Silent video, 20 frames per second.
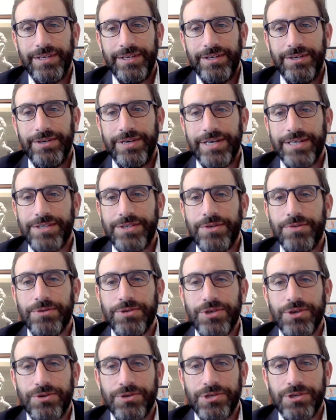you guys don't
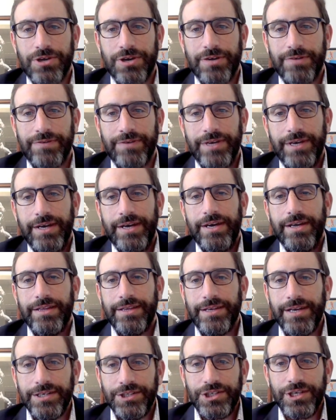doze off. The
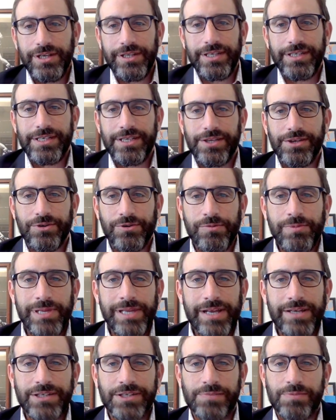nutshell is that the Grooming
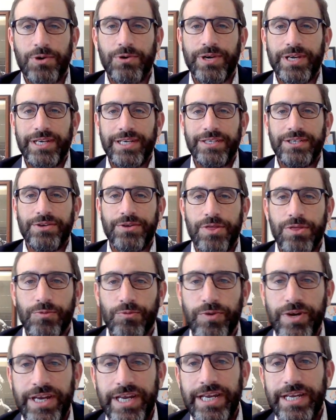Lounge is broken into
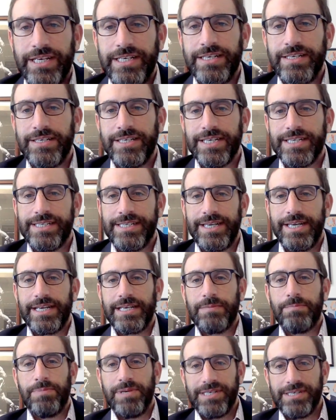three
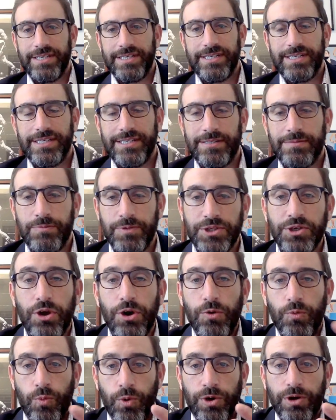distinct businesses, which
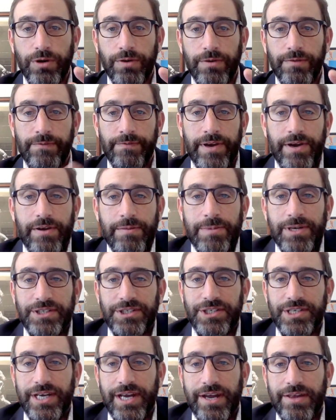all work very
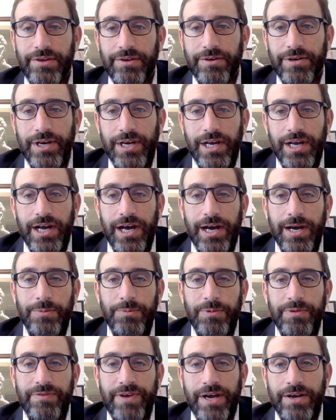much together.
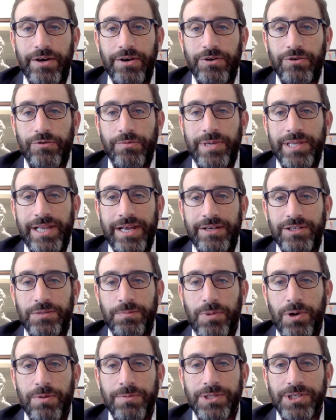We've got our Grooming Lounge
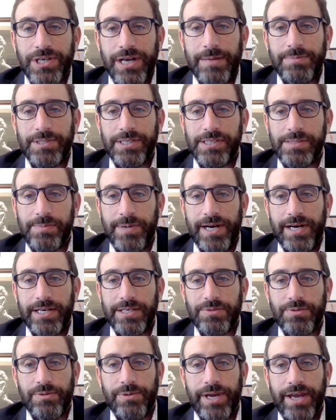Barbershops and
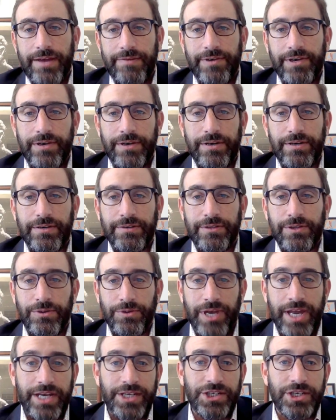Spas, where we have a
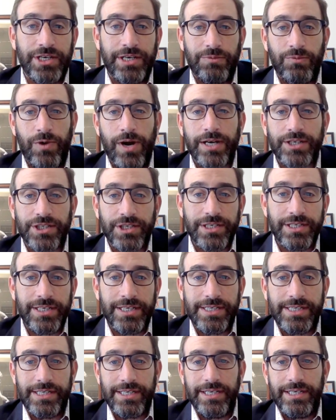location in Washington,
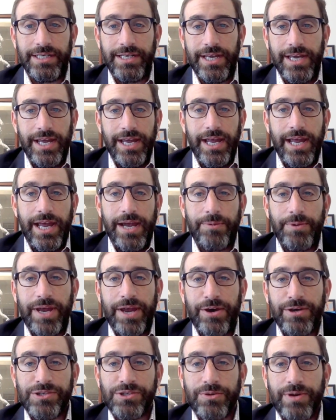D.C., and we
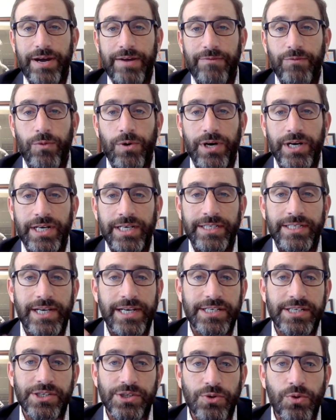also have one in
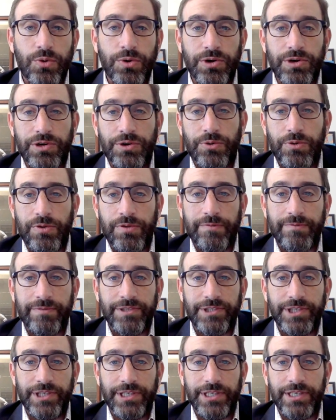Tyson's Corner in Northern
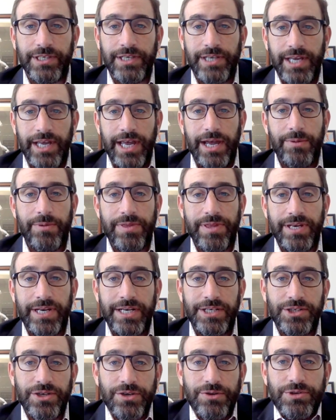Virginia. And within
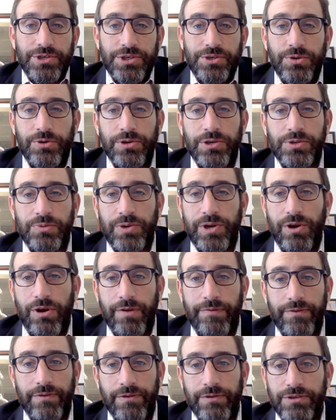each of those stores, we
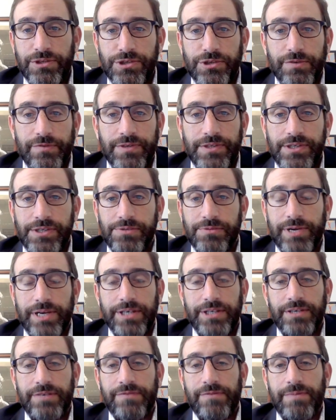offer services
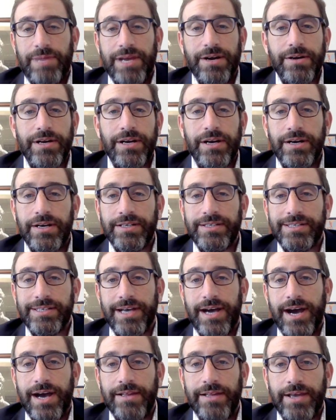ranging from haircuts to
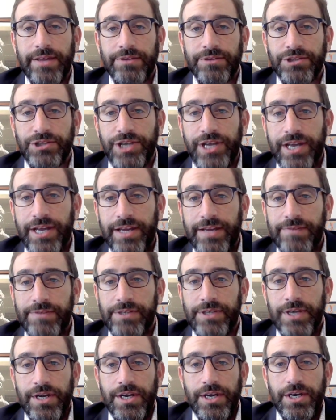hot lather shaves
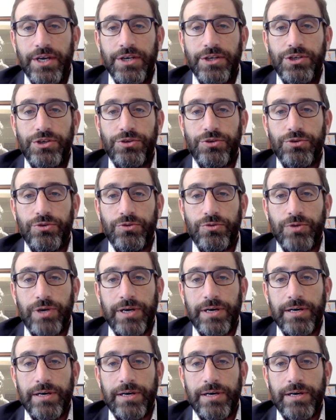to